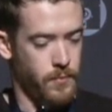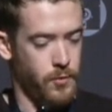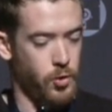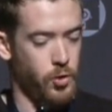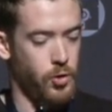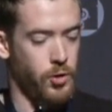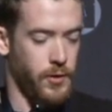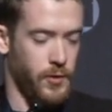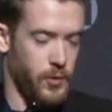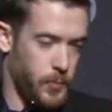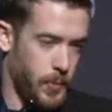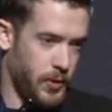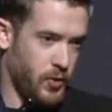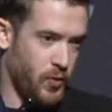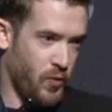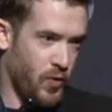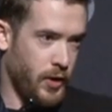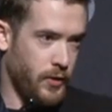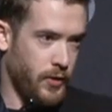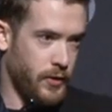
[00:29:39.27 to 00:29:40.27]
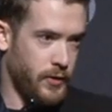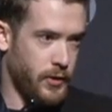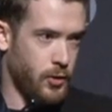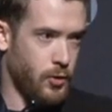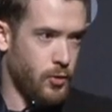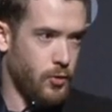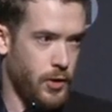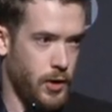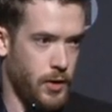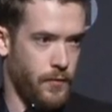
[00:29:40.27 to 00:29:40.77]
You could have specified the
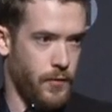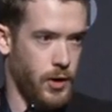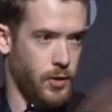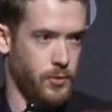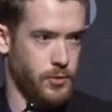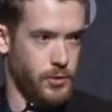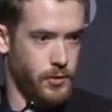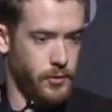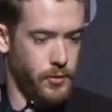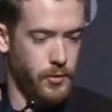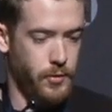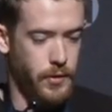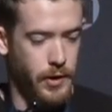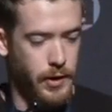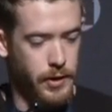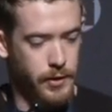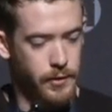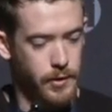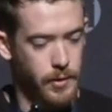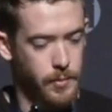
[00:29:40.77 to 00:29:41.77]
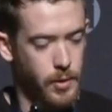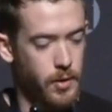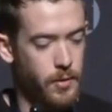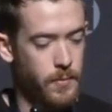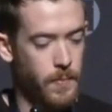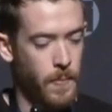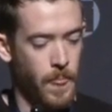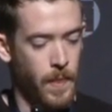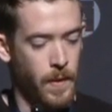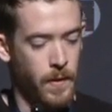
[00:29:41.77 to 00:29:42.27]
single cleanup file, which I'll do in the next demo.
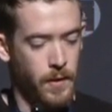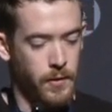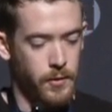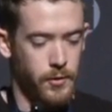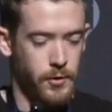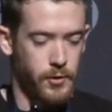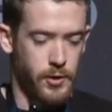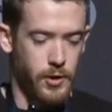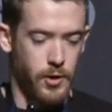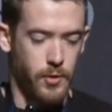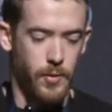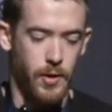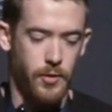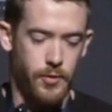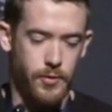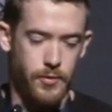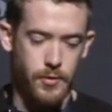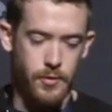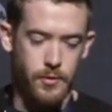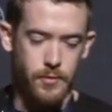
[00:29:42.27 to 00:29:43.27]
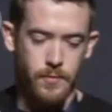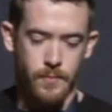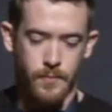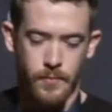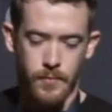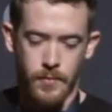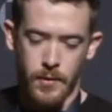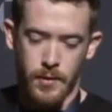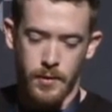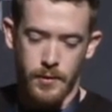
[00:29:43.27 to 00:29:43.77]
So this is going to run through.
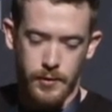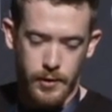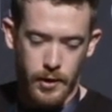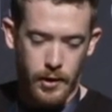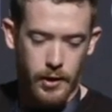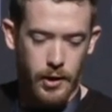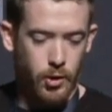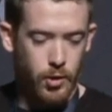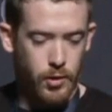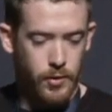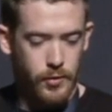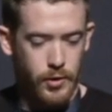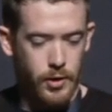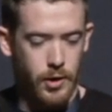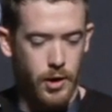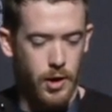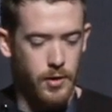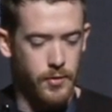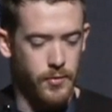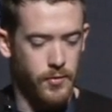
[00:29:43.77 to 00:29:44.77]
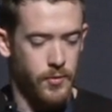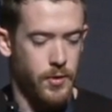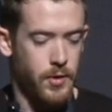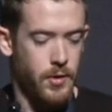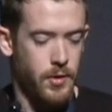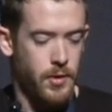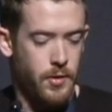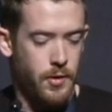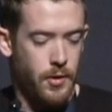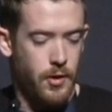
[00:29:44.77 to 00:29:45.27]
It's going to kill everything off.
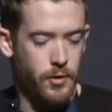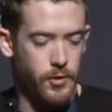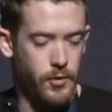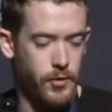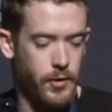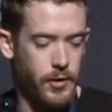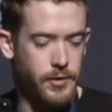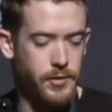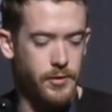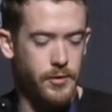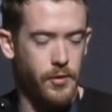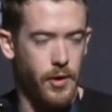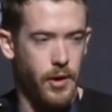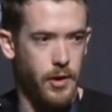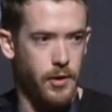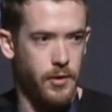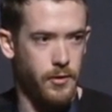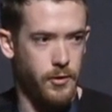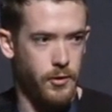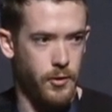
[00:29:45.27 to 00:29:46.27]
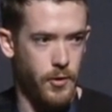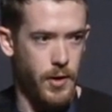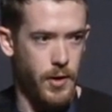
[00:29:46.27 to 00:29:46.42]
All your sessions are dead, so